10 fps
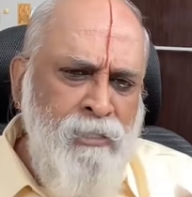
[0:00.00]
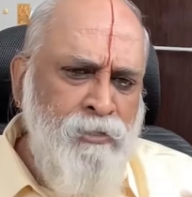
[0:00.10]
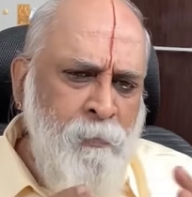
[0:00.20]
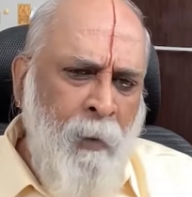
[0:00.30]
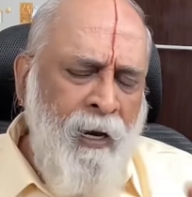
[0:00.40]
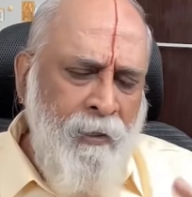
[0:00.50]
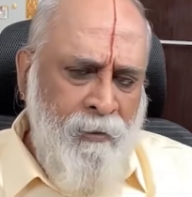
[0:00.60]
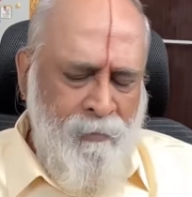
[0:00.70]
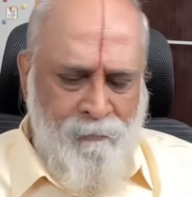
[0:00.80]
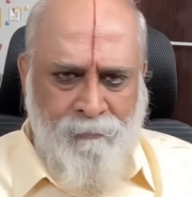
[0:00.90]
this
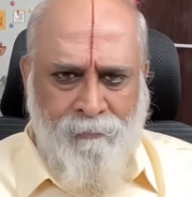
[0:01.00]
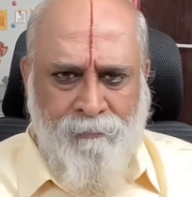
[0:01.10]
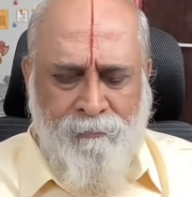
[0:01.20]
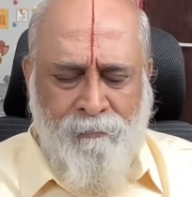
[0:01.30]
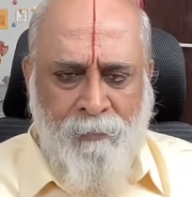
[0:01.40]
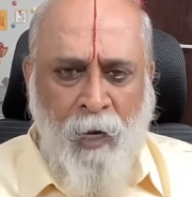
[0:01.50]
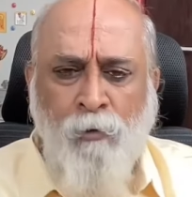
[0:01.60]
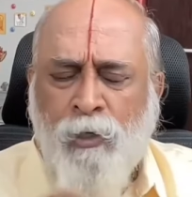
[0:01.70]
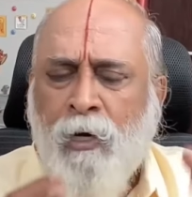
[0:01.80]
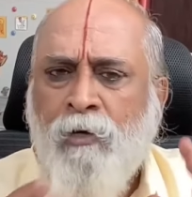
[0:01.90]
mind,
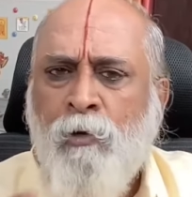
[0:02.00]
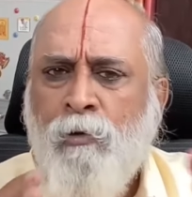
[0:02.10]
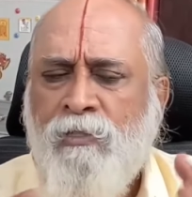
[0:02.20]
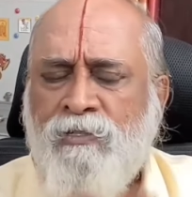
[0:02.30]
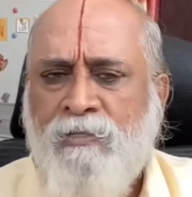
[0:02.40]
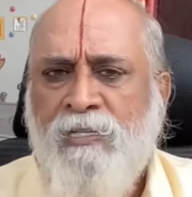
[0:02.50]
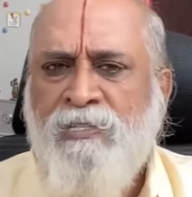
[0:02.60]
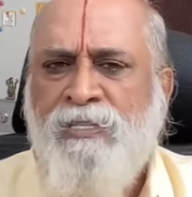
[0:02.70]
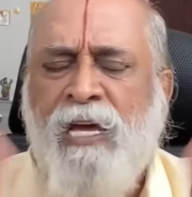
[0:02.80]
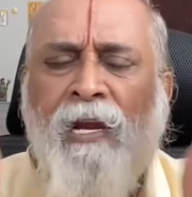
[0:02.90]
how to control this?
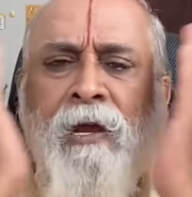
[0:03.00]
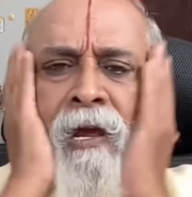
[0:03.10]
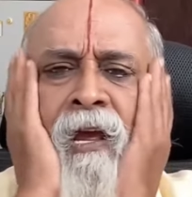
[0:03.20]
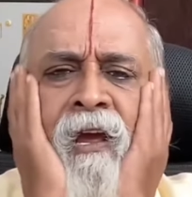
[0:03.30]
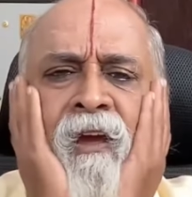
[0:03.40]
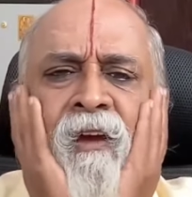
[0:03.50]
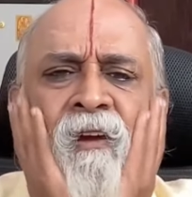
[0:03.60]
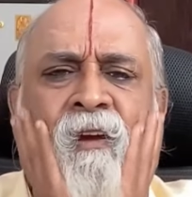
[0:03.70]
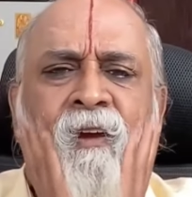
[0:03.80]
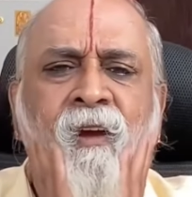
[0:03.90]
Is there
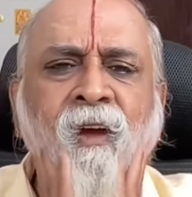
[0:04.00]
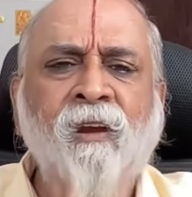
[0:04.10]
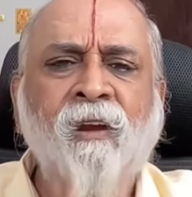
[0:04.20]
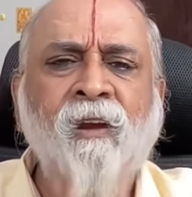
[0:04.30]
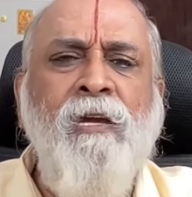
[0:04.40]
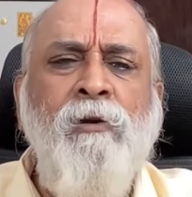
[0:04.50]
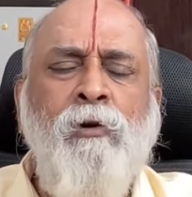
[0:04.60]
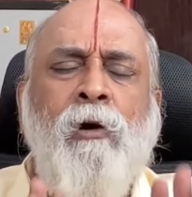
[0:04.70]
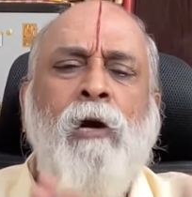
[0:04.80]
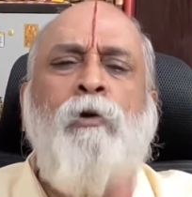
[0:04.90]

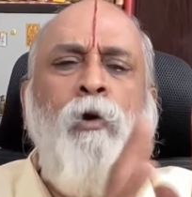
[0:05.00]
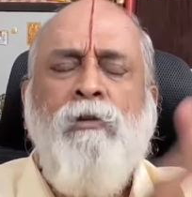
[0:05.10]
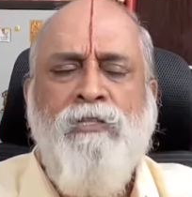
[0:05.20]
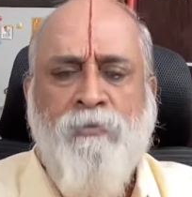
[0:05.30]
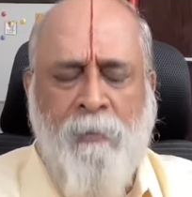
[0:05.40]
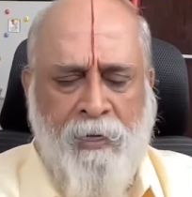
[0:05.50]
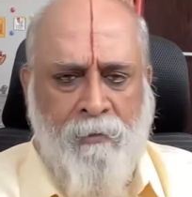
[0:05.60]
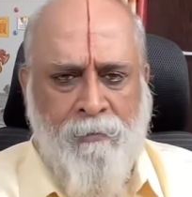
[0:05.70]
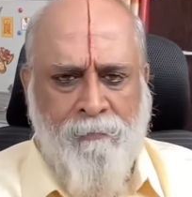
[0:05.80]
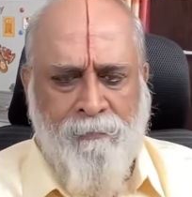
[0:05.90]
anything to control this
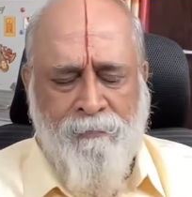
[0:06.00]
mind?